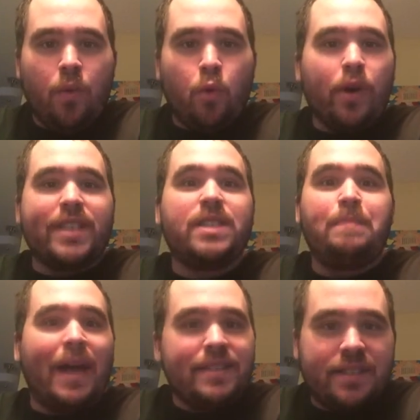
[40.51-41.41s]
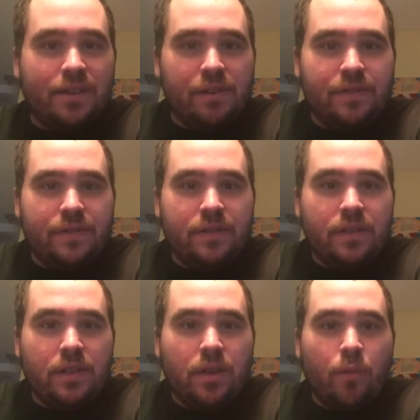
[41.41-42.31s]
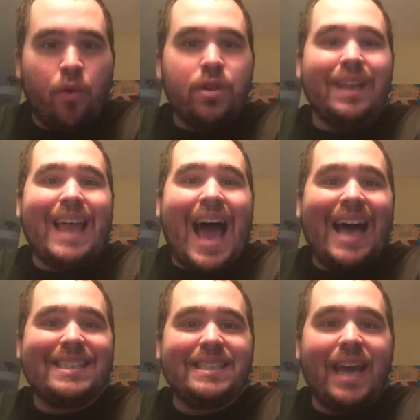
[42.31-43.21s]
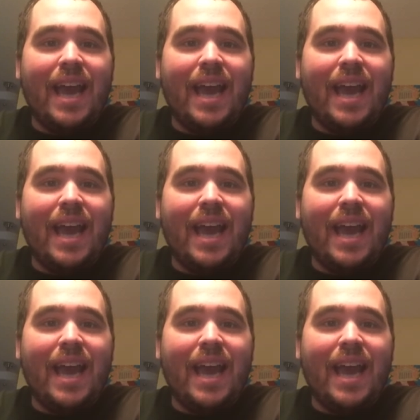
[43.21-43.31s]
We're expensive. We're the last